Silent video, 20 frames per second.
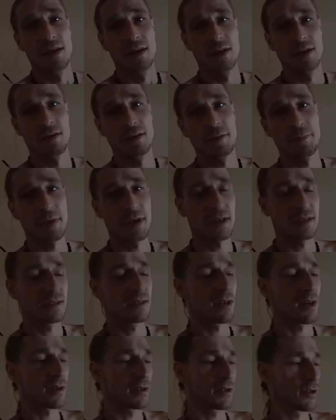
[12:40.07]
you know what I mean,
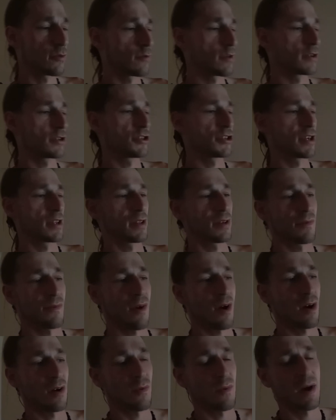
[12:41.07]
start doing shit the
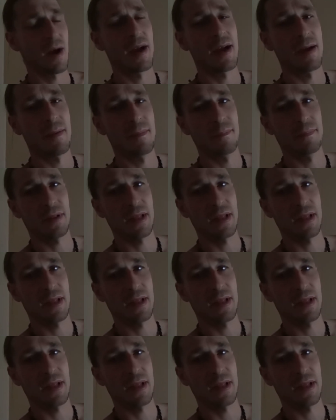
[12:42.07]
wrong way and